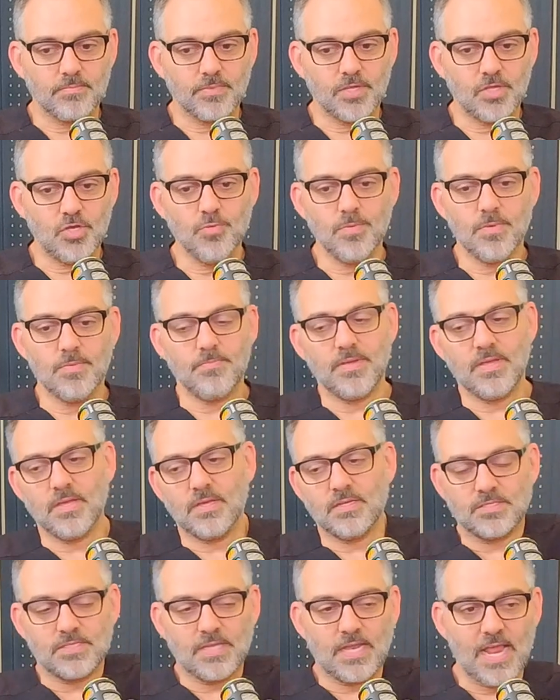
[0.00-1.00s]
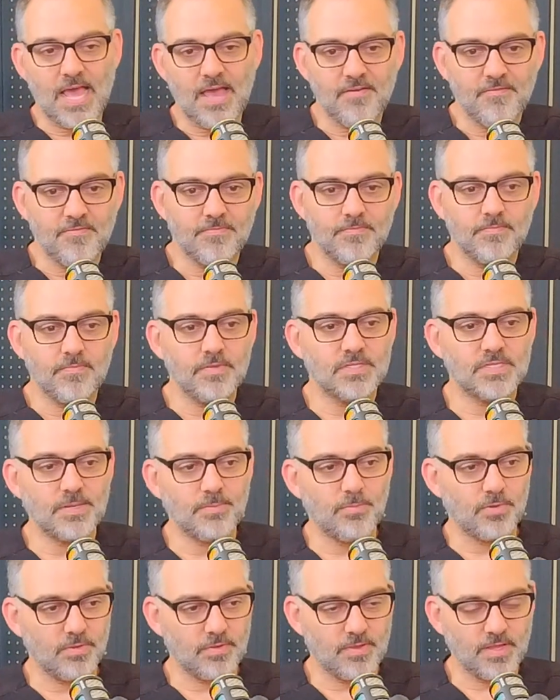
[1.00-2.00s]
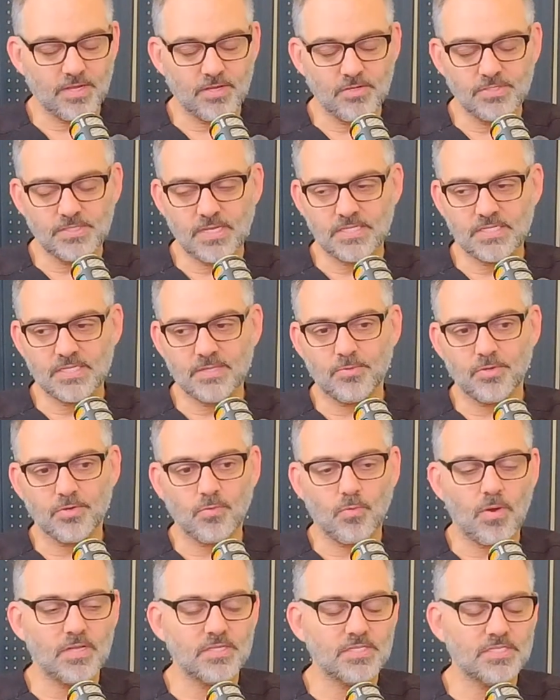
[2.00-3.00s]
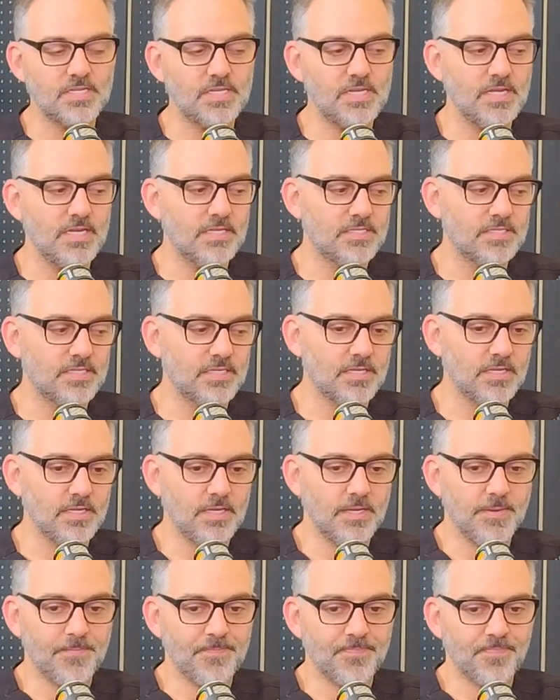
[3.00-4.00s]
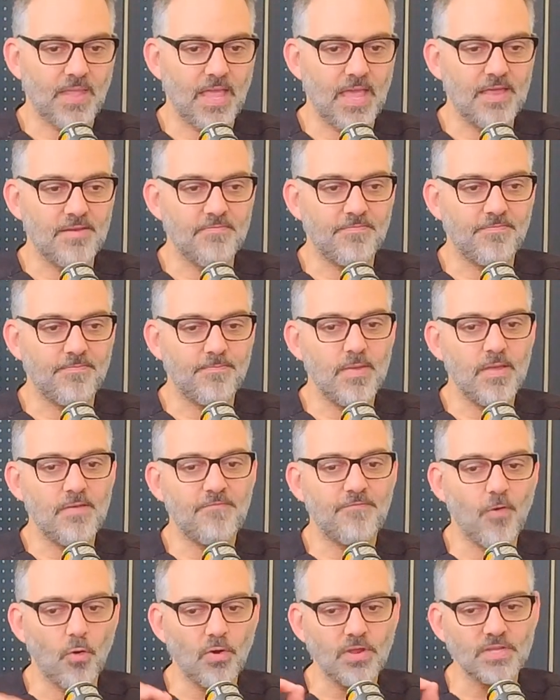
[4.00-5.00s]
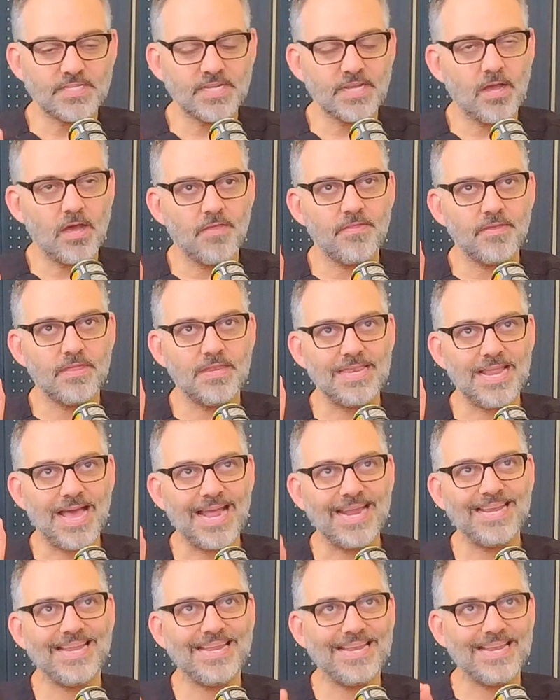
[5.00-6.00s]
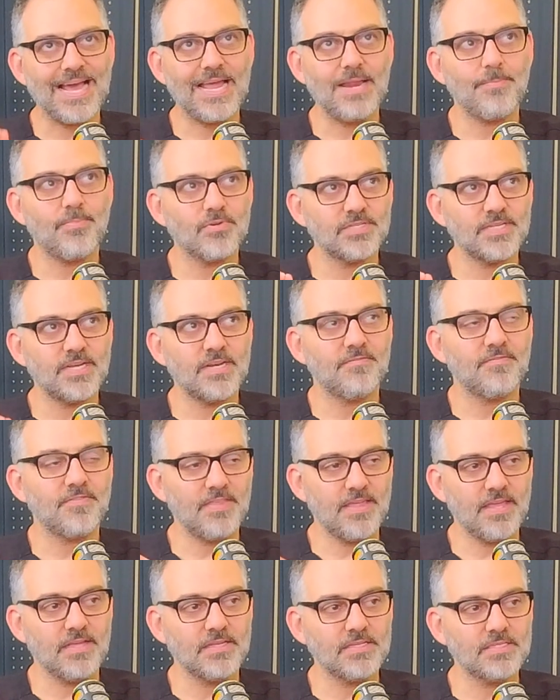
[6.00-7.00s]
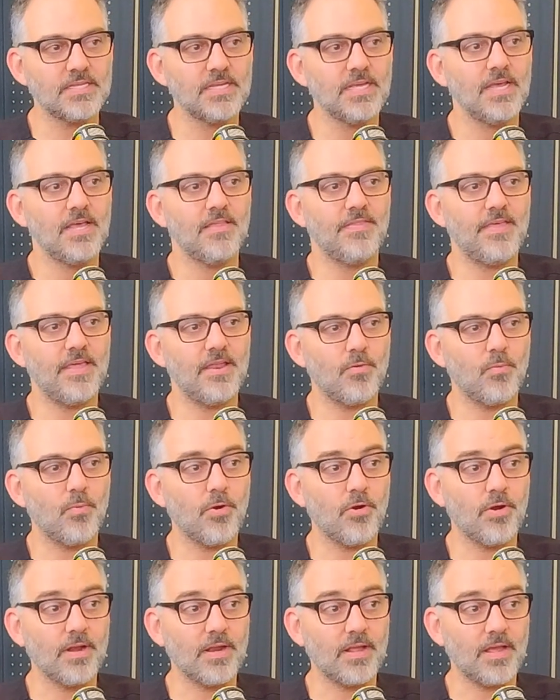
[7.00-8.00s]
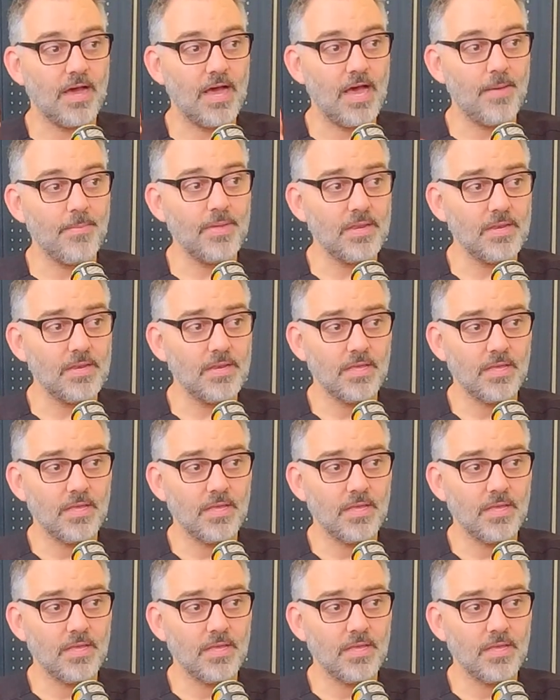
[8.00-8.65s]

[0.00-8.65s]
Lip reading: human beings that have similar, like you said, similar wants and needs, and focusing on the 99% of things that are we're in common.